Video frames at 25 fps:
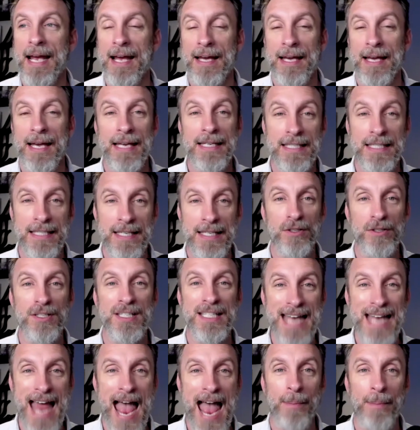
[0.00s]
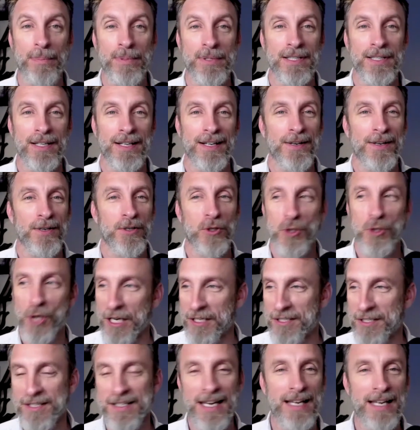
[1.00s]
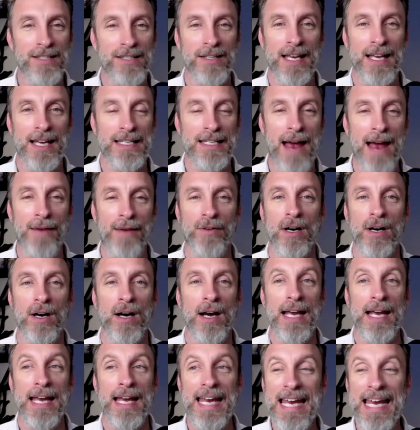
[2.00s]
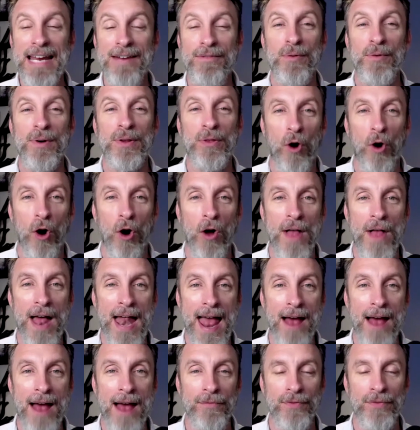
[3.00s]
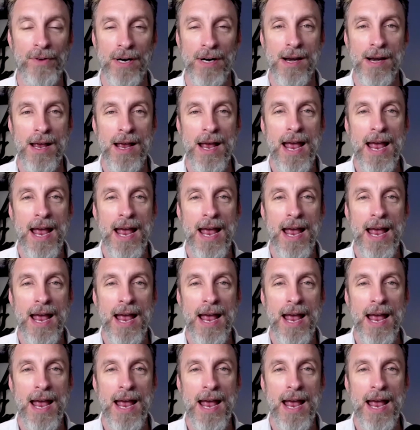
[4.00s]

it still snaps just as easily as ever, even with all that effort.